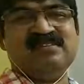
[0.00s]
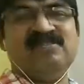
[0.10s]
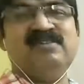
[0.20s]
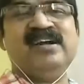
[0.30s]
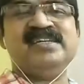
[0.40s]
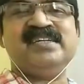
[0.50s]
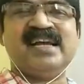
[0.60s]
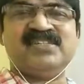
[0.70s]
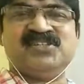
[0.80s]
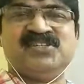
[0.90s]
Whole doesn't
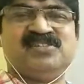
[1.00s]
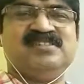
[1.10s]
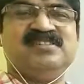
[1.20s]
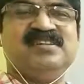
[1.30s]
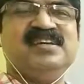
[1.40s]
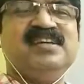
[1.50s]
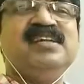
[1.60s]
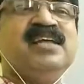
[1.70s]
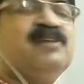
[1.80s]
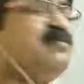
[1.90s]
exist.
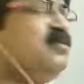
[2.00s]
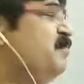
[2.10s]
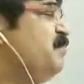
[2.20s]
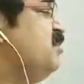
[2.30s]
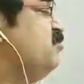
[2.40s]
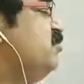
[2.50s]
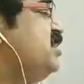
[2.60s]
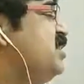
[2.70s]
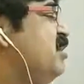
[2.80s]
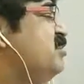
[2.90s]
Therefore,
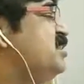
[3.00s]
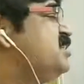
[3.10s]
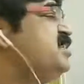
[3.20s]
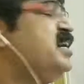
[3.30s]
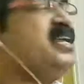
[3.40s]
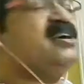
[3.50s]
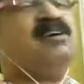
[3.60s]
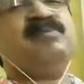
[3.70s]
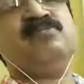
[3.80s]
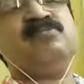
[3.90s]
without the study
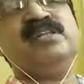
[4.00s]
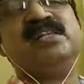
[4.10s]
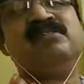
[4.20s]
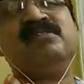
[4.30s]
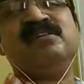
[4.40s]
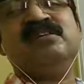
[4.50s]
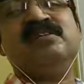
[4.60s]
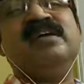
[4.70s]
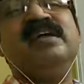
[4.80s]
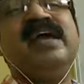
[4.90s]
of or without the
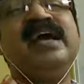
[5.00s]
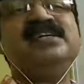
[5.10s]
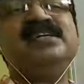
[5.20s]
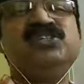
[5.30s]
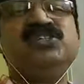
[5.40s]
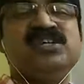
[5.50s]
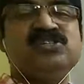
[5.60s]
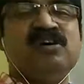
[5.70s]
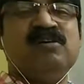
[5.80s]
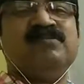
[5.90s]
existence
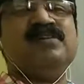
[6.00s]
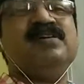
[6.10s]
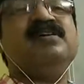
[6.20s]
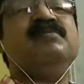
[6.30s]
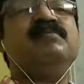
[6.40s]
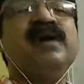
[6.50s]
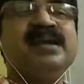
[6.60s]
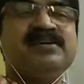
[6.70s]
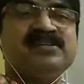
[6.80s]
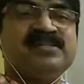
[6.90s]
of
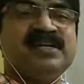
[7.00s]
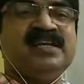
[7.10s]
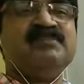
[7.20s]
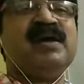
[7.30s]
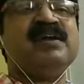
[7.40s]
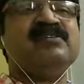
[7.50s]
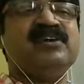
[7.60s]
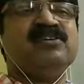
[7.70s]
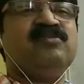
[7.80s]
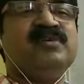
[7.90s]
micro study,
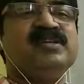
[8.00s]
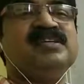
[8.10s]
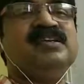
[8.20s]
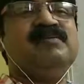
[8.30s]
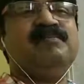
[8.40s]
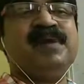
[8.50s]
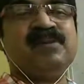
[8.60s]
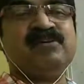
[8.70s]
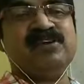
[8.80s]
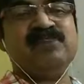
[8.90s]
microeconomics,
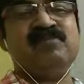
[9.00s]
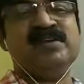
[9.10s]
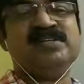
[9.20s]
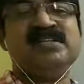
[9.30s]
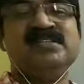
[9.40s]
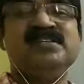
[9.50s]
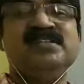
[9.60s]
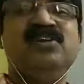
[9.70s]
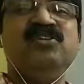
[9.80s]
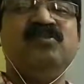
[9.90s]
macroeconomics has
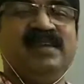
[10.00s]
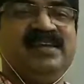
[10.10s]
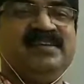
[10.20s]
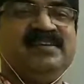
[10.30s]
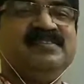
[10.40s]
no meaning.